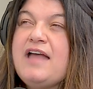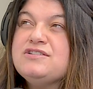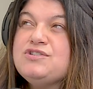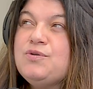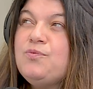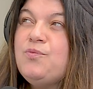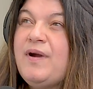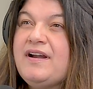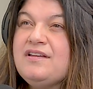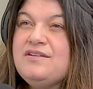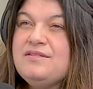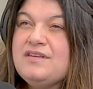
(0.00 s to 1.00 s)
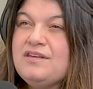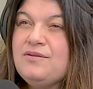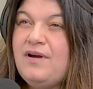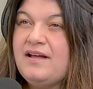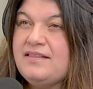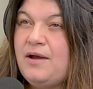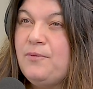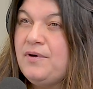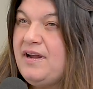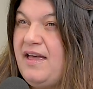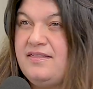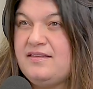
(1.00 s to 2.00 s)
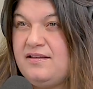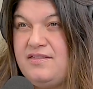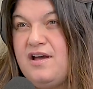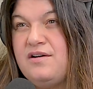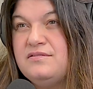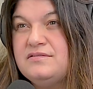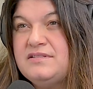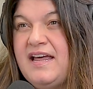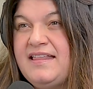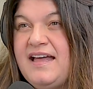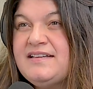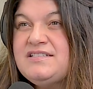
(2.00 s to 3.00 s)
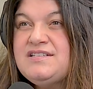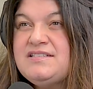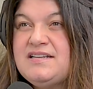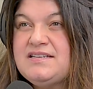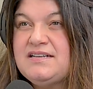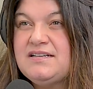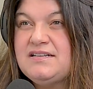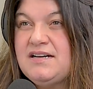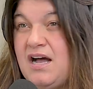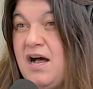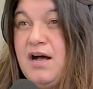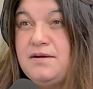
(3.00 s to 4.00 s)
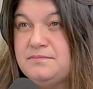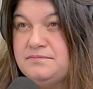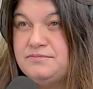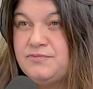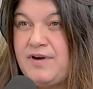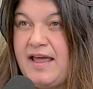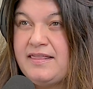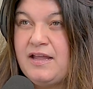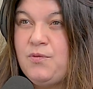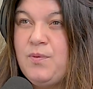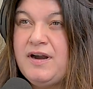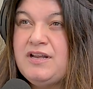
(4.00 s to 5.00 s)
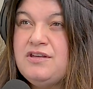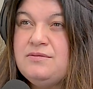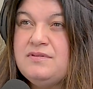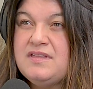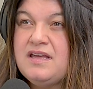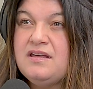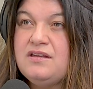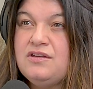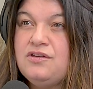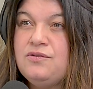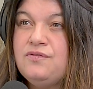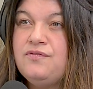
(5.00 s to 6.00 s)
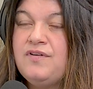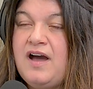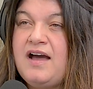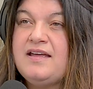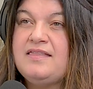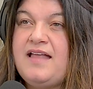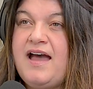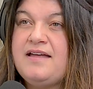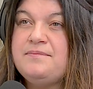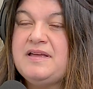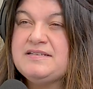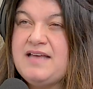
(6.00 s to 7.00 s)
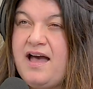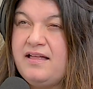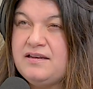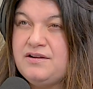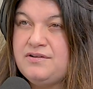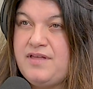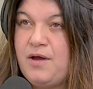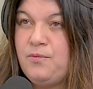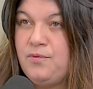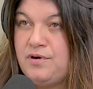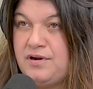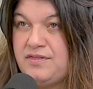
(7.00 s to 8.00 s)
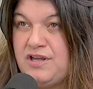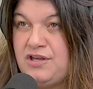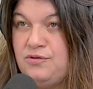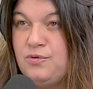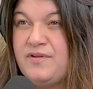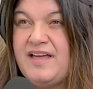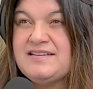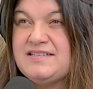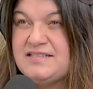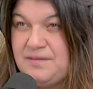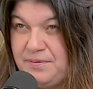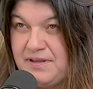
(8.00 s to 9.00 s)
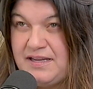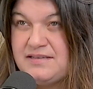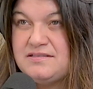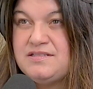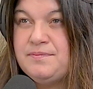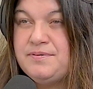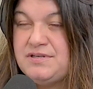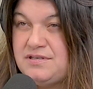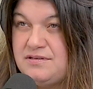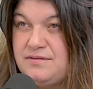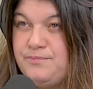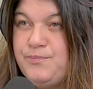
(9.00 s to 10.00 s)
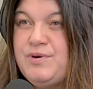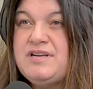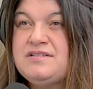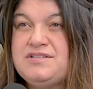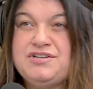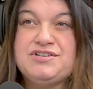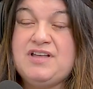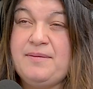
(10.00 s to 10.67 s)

And so, where do you think you got that work ethic, though? Like that just doesn't come, right? Like, where do you think you've gotten that mentality or that work that you or that discipline to put put into your?